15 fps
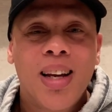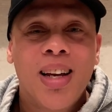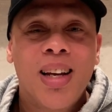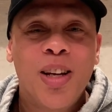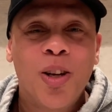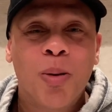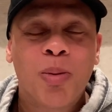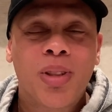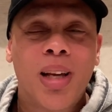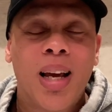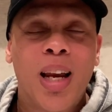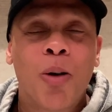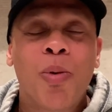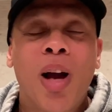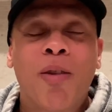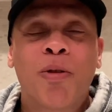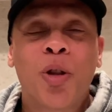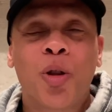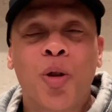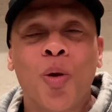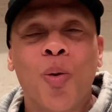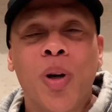You know what I'm saying? And we have to
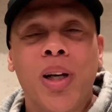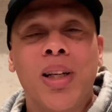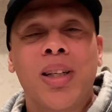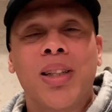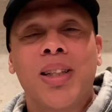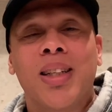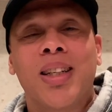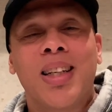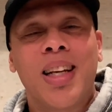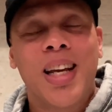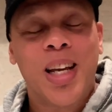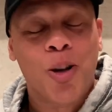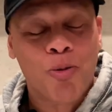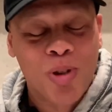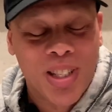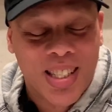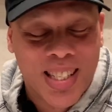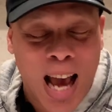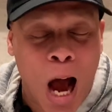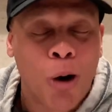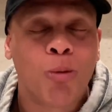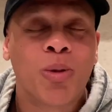do it in a
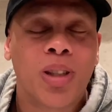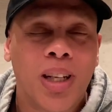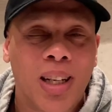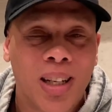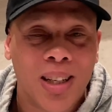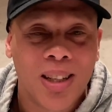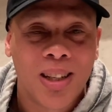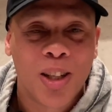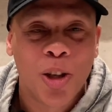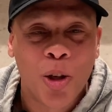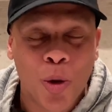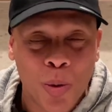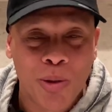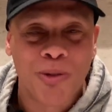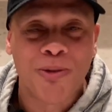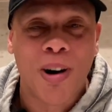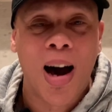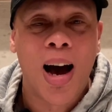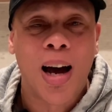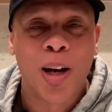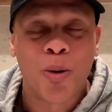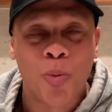resounding,
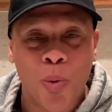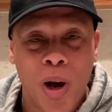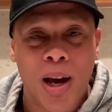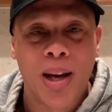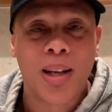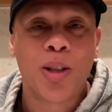unified way.